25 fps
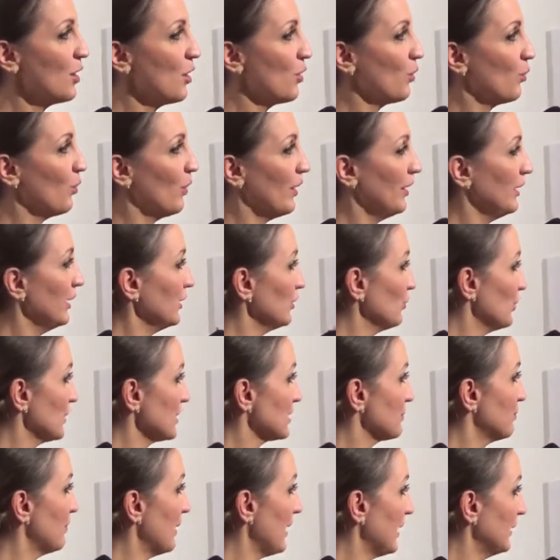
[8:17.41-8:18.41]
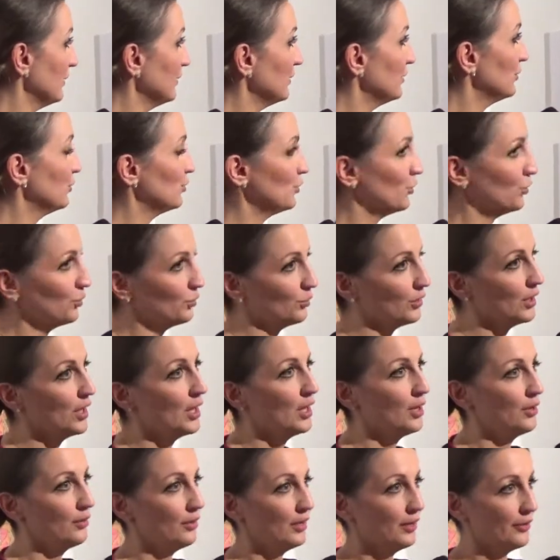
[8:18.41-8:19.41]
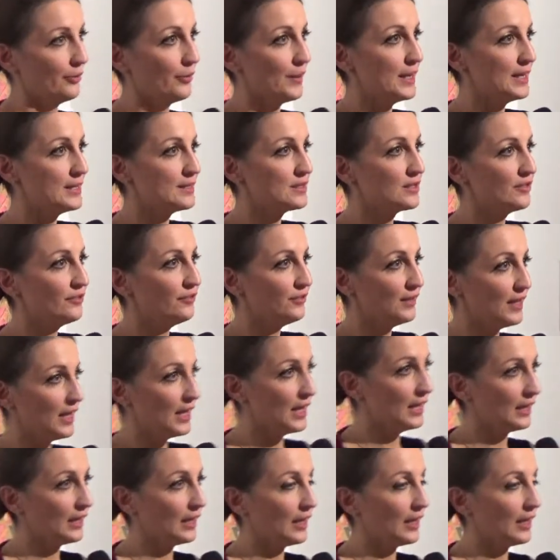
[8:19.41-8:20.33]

While it was banned to raise the flag